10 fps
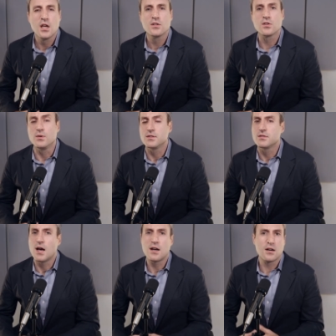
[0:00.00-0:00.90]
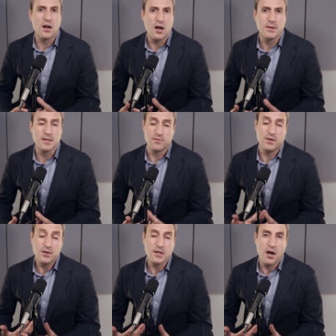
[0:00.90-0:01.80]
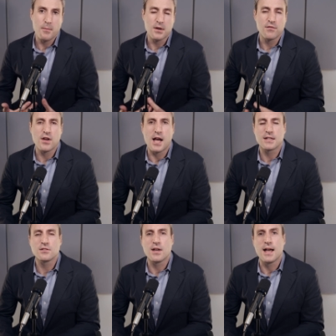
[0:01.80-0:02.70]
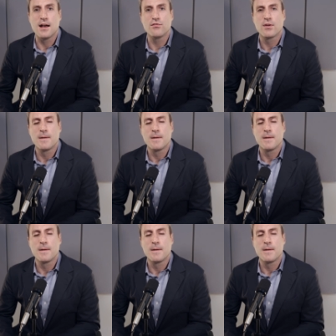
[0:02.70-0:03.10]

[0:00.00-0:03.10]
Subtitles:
So it's not uncommon, it's very common, in fact, to have